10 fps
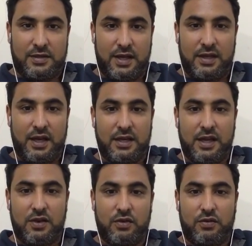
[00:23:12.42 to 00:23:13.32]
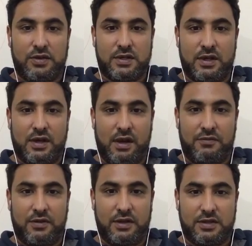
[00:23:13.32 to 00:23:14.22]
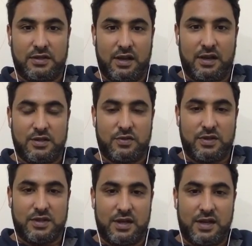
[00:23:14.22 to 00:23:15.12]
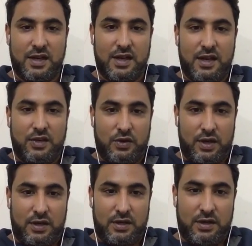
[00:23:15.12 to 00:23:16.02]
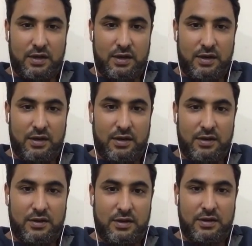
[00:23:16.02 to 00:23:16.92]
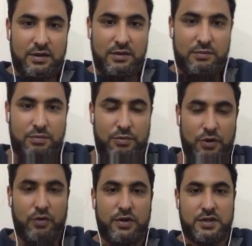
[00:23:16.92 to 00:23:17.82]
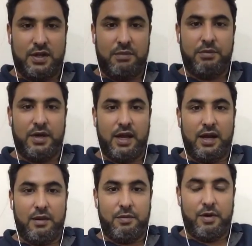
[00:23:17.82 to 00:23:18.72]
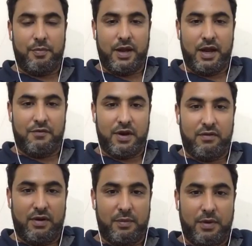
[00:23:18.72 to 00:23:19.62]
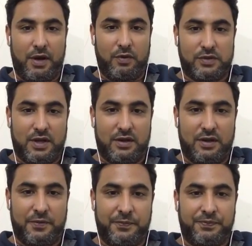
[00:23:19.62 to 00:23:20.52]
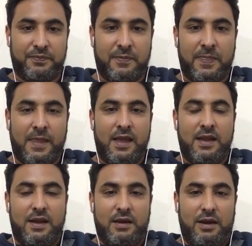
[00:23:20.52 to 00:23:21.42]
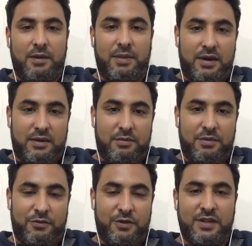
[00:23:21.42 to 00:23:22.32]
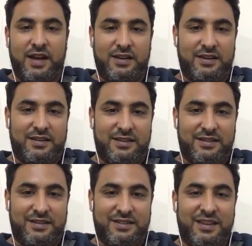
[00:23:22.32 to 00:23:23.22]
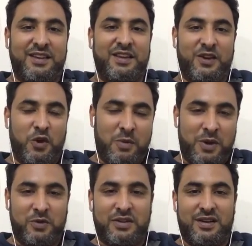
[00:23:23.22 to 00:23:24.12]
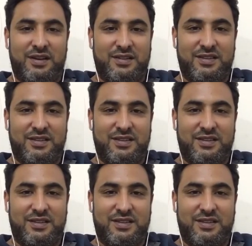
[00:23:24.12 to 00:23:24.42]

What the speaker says: I'll take your question after this Zahran's question. You can put the question up, but I'll reply after I have a reply to Zahran. But before that, going back to Zahran,